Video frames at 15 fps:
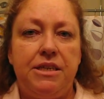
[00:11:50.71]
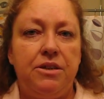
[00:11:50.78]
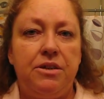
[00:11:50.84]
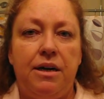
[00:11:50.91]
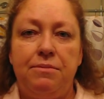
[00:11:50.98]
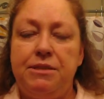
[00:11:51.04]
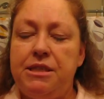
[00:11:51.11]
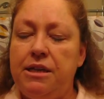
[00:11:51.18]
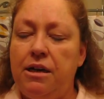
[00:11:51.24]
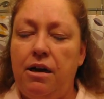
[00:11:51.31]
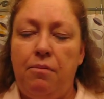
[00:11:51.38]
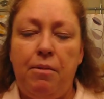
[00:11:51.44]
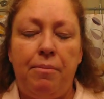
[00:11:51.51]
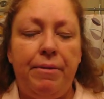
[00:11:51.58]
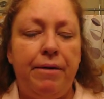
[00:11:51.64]
I'm still
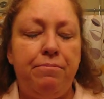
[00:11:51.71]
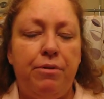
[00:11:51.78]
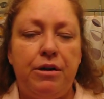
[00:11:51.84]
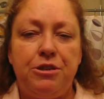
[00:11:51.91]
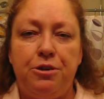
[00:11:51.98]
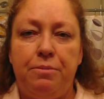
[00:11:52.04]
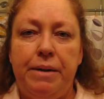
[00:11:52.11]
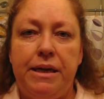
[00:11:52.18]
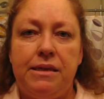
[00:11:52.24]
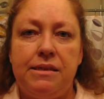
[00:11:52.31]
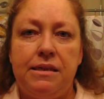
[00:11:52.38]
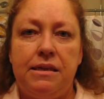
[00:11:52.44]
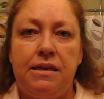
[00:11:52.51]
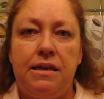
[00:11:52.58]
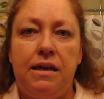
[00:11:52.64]
on my blood pressure
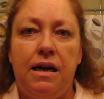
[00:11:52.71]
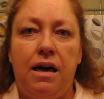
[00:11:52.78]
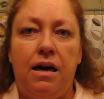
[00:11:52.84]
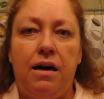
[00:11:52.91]
medicine.